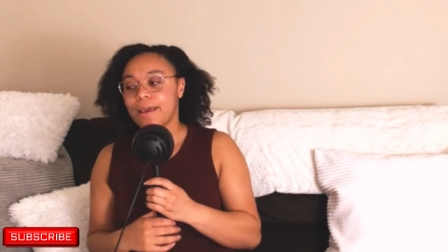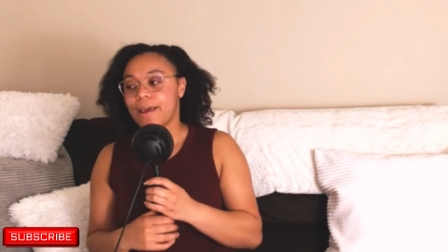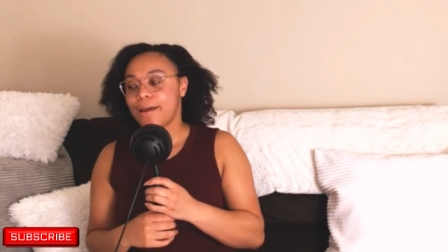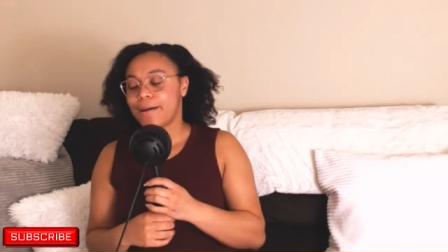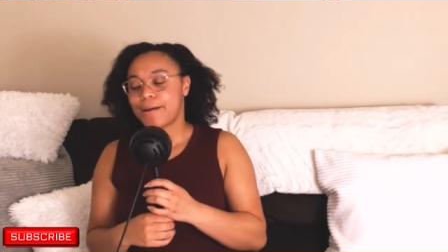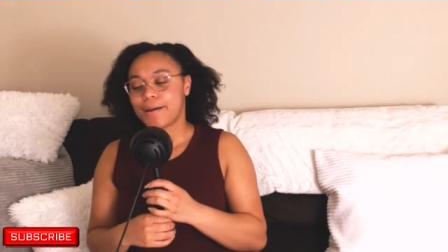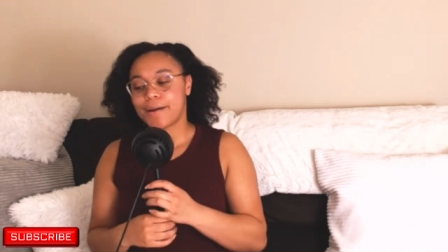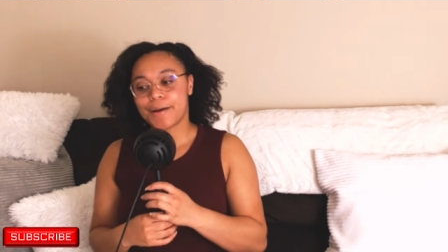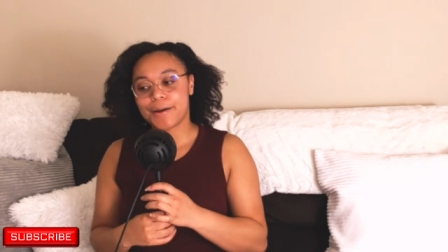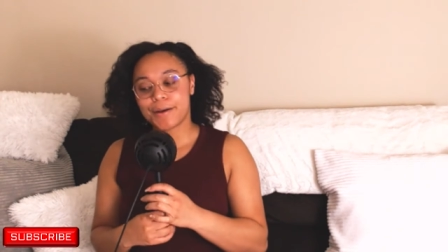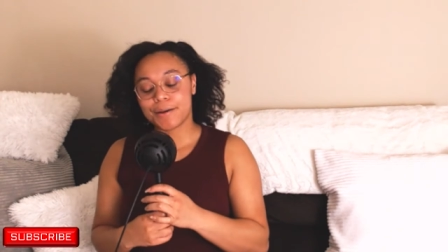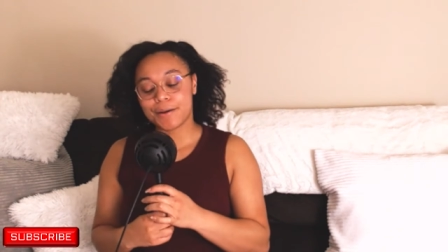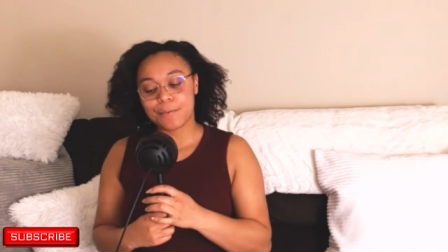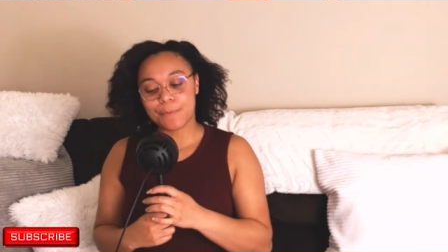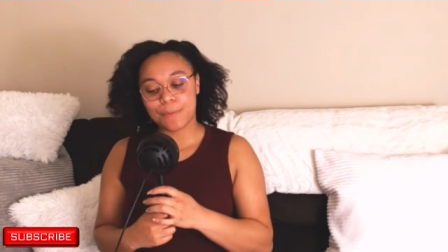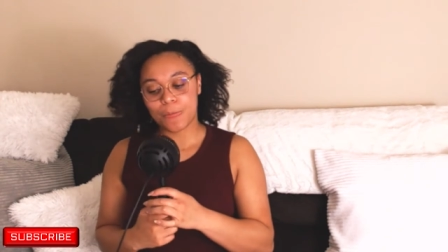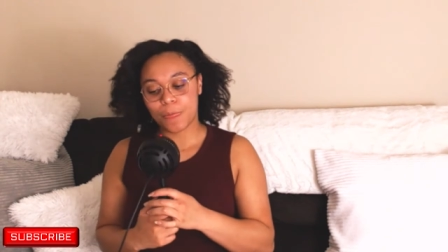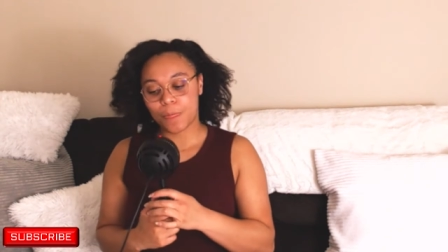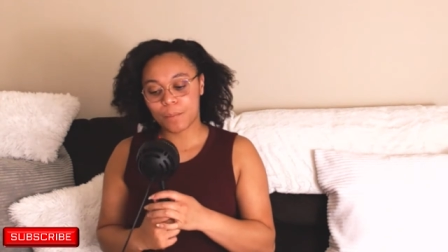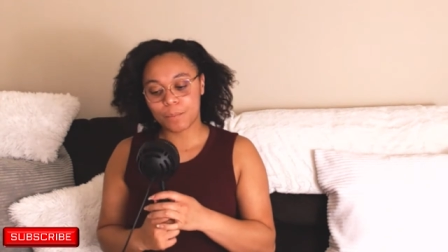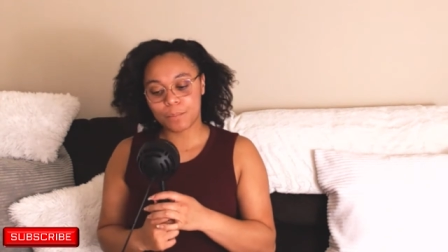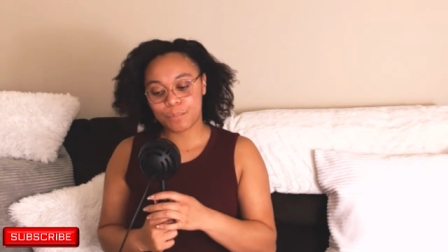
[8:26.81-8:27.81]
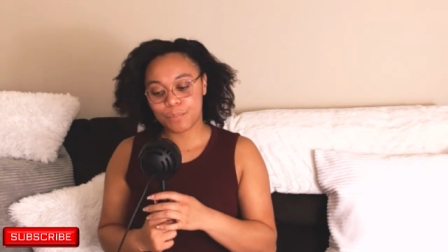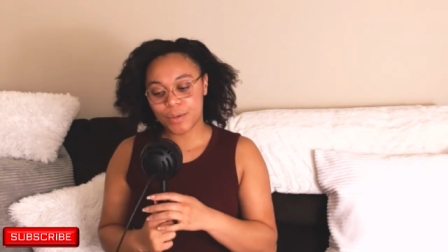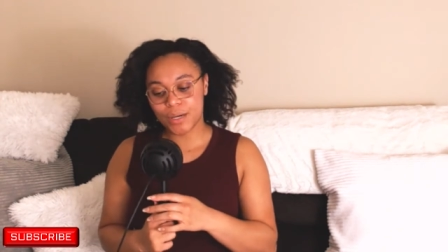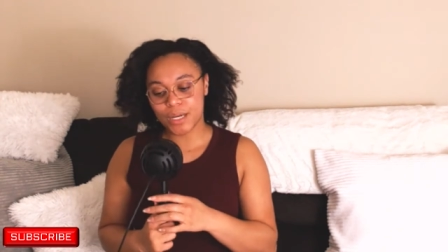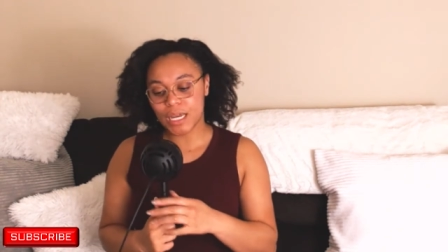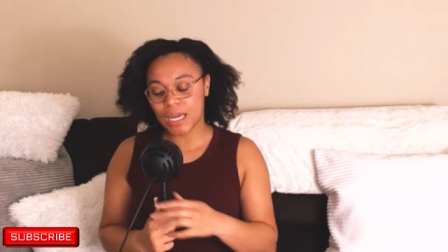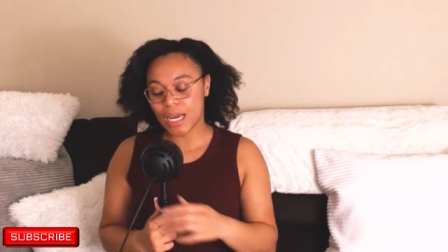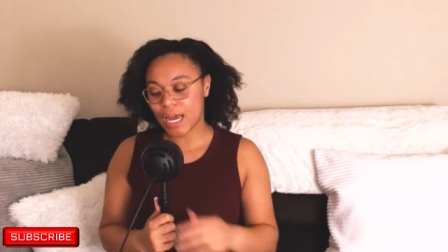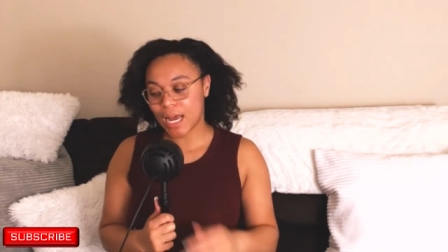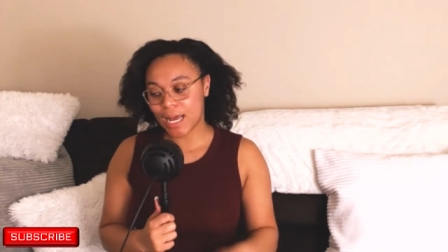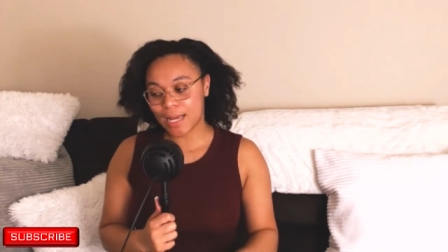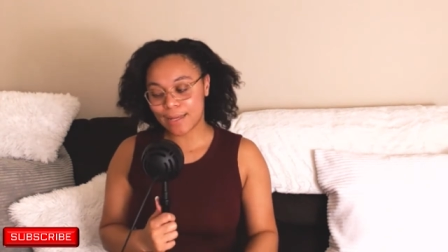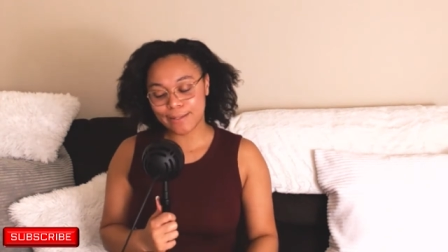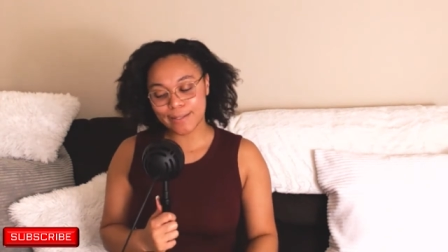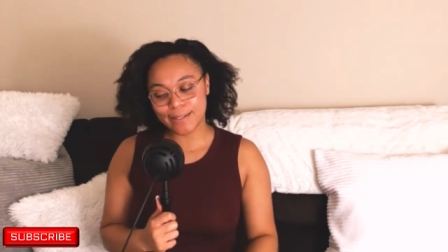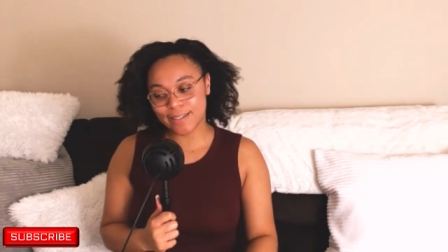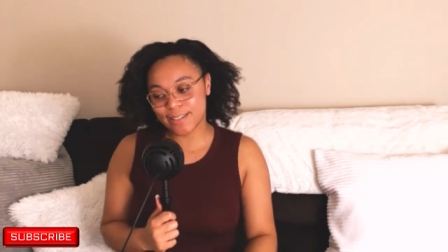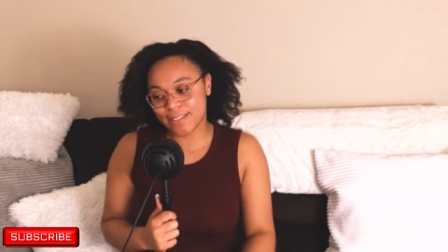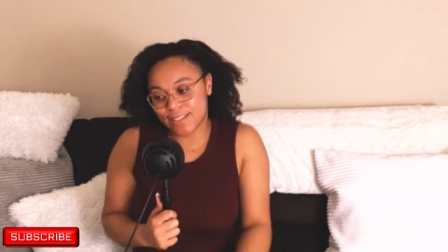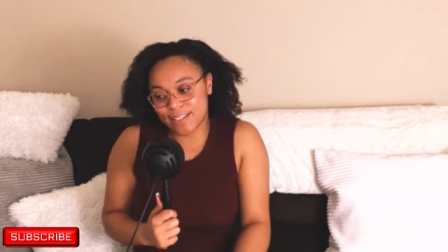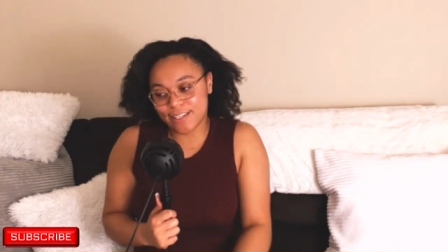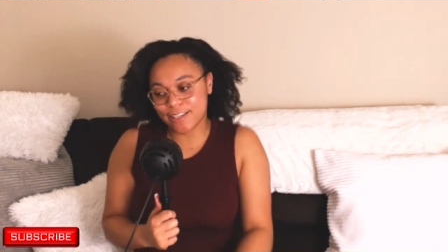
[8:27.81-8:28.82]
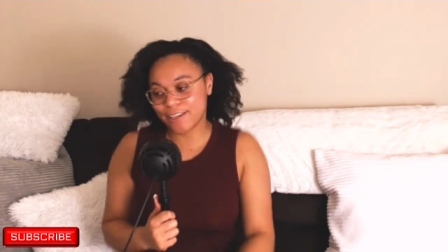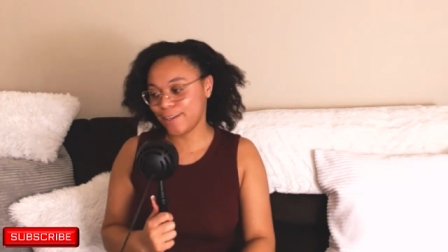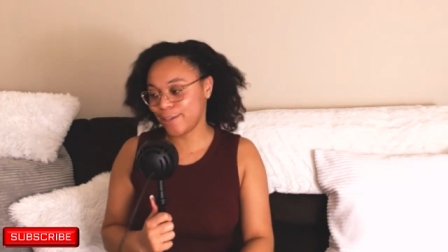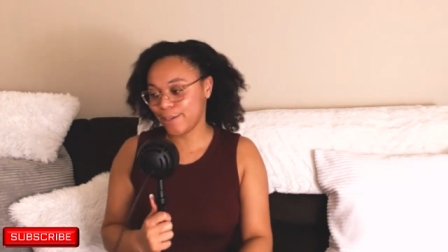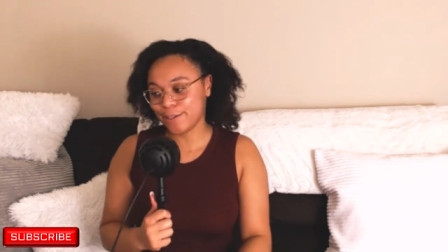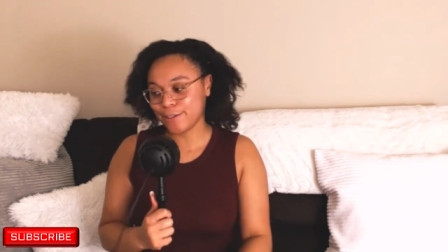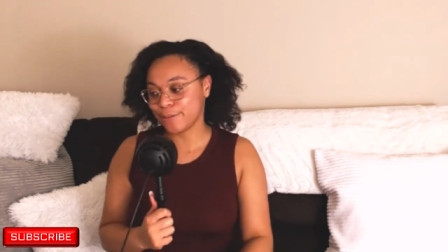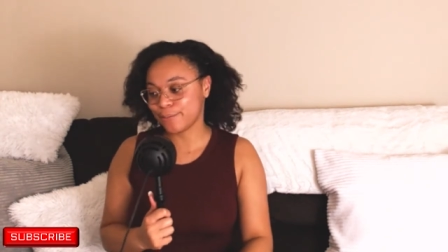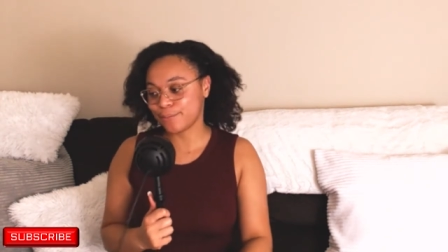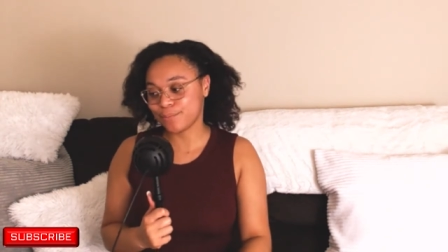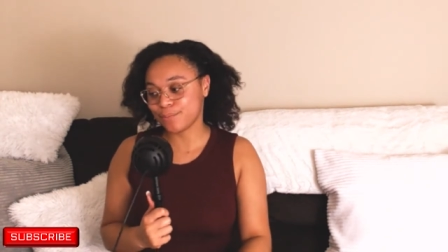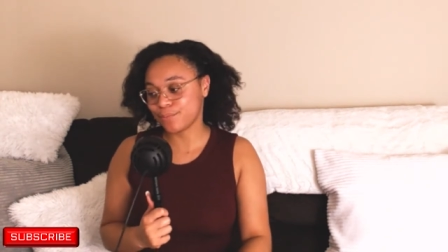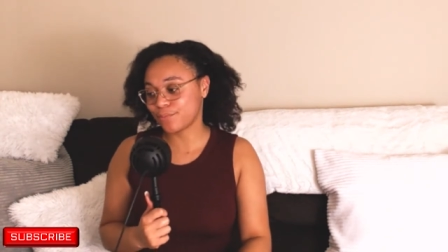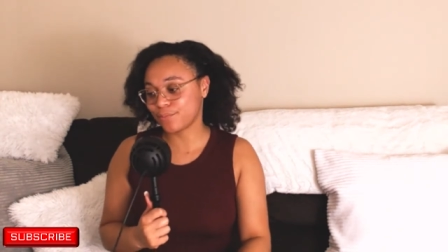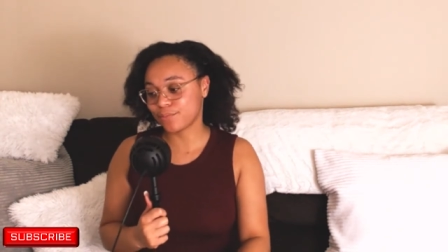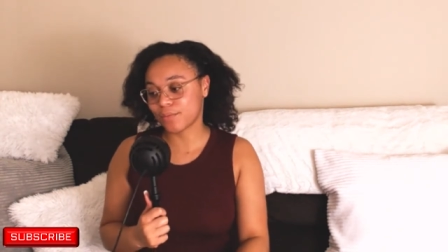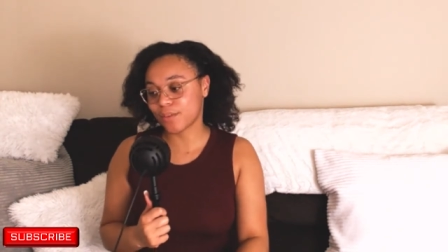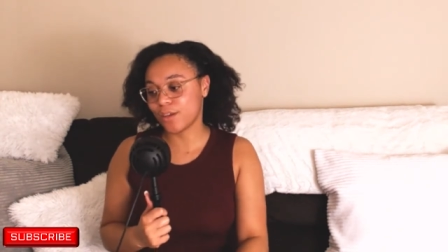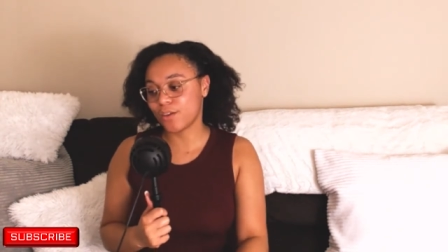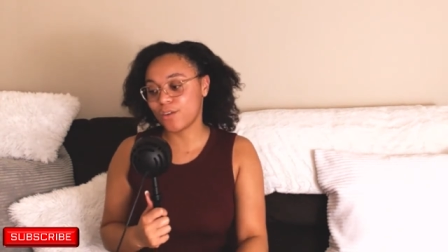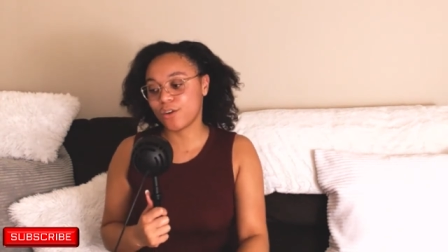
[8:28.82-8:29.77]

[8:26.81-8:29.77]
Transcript: But I, you